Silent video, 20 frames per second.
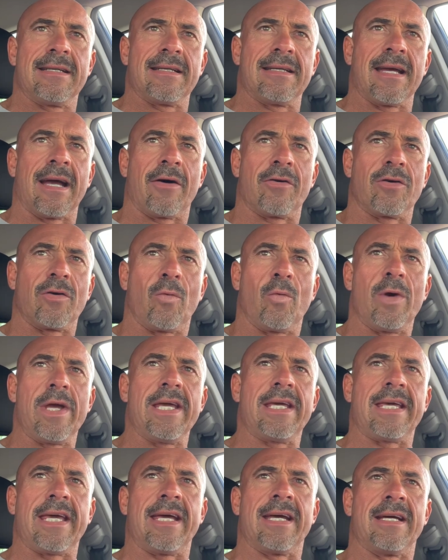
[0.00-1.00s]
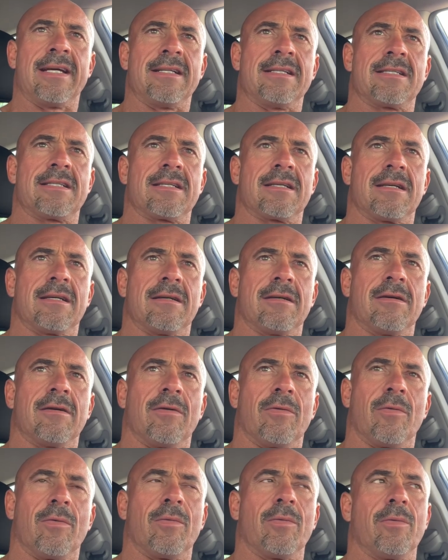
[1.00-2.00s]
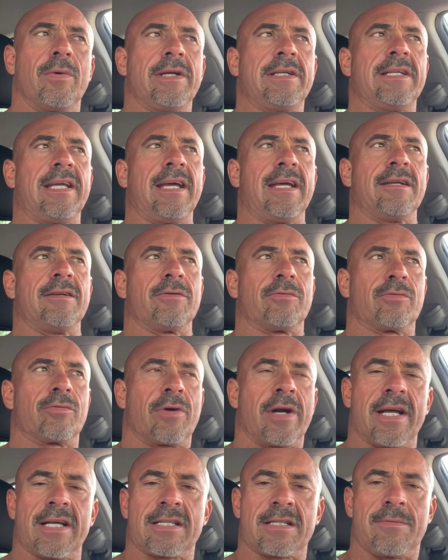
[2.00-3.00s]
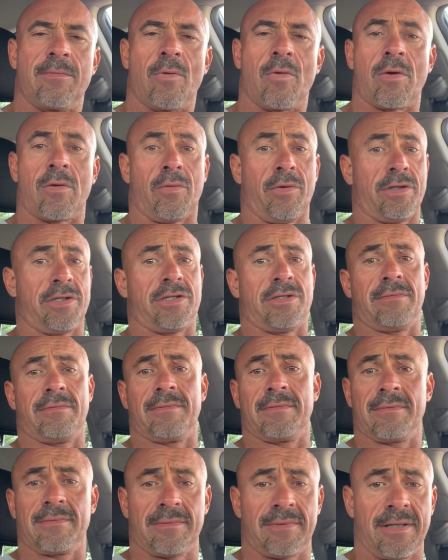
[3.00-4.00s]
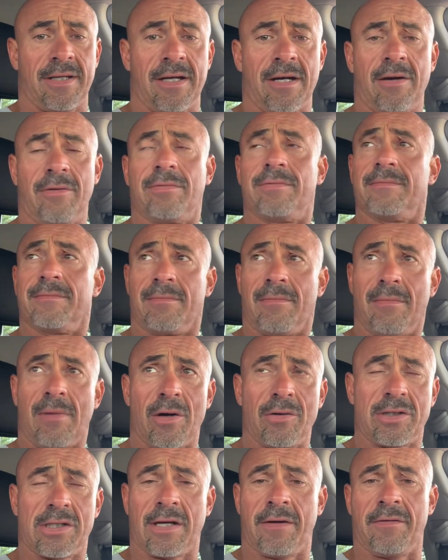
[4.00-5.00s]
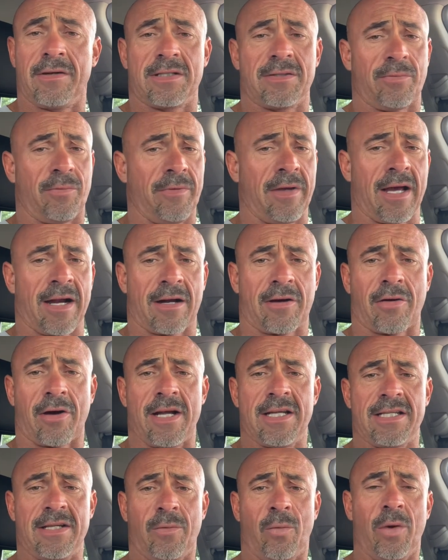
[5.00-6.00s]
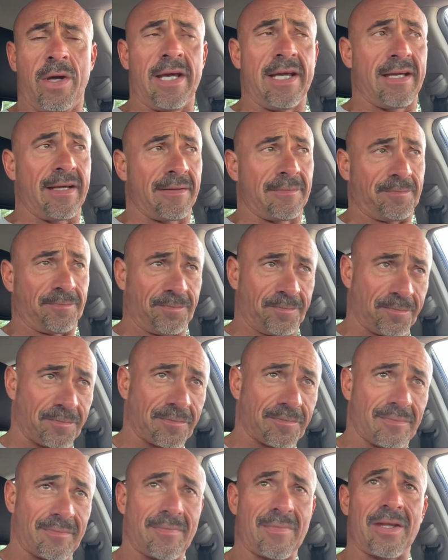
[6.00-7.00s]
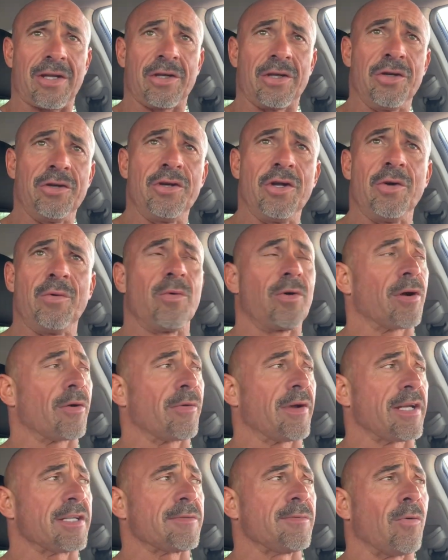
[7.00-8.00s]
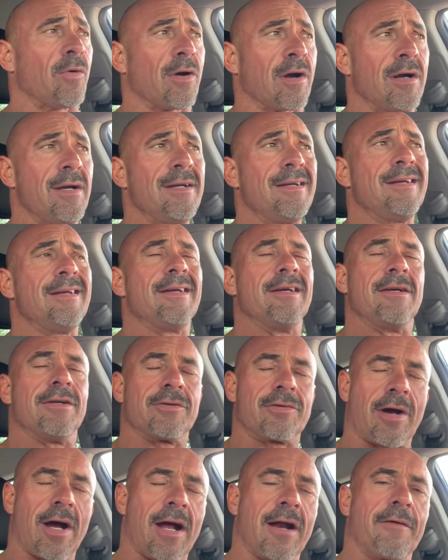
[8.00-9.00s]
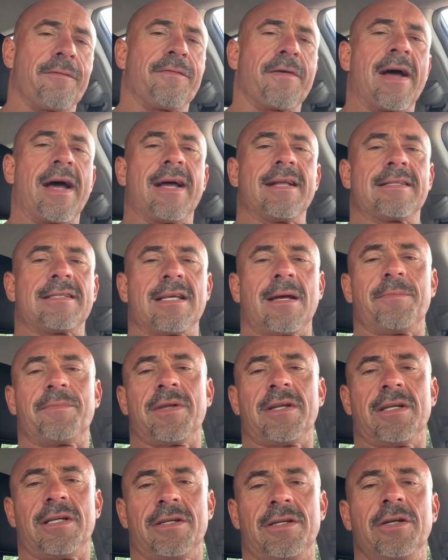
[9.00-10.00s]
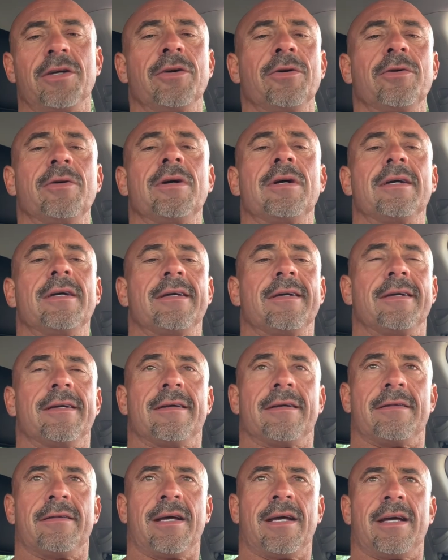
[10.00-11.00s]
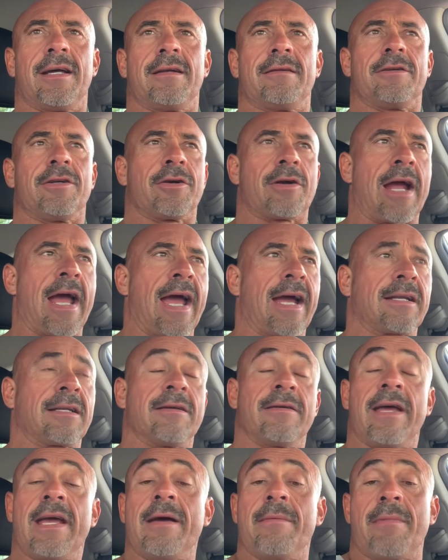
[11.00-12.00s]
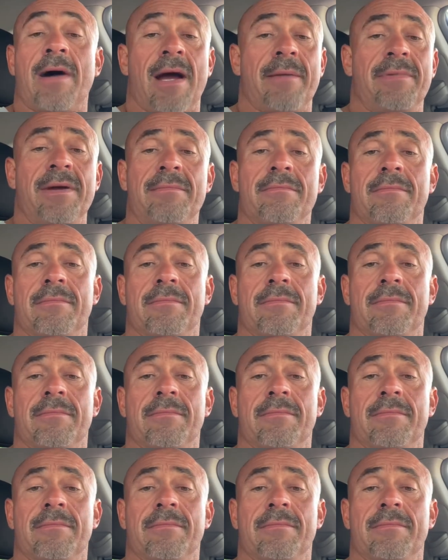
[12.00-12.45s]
the weekends, we tend to rest more, which, most of us, we got a crazy week. You do want to rest more. Try to find something to do that you're active. It might be,